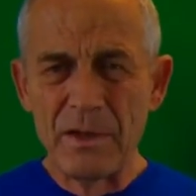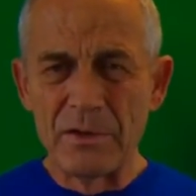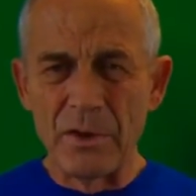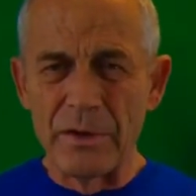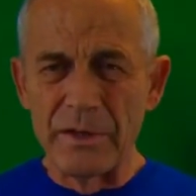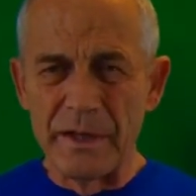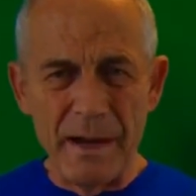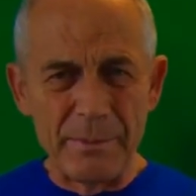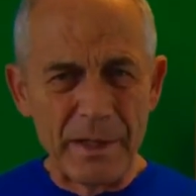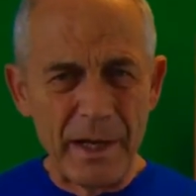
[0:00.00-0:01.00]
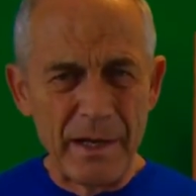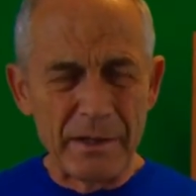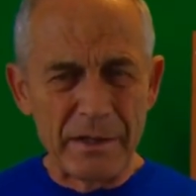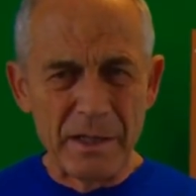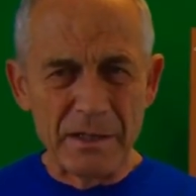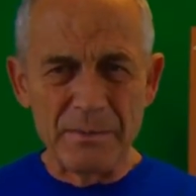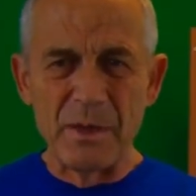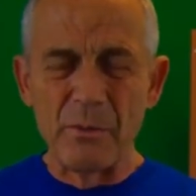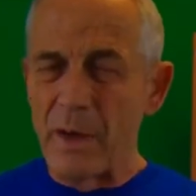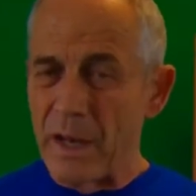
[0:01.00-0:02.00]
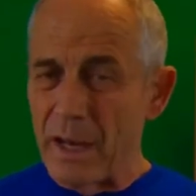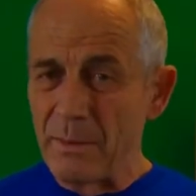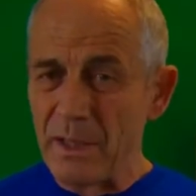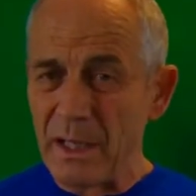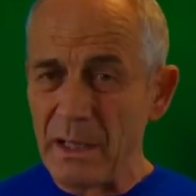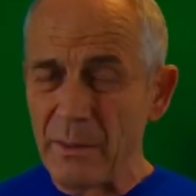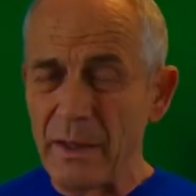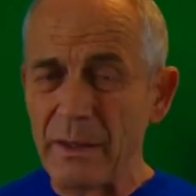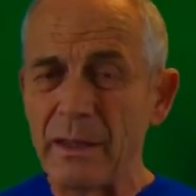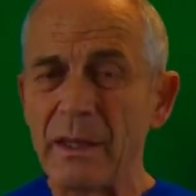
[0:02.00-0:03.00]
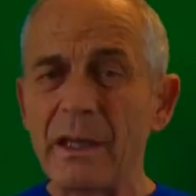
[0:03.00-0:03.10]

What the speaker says: So the denominator tells me what I'm dealing with.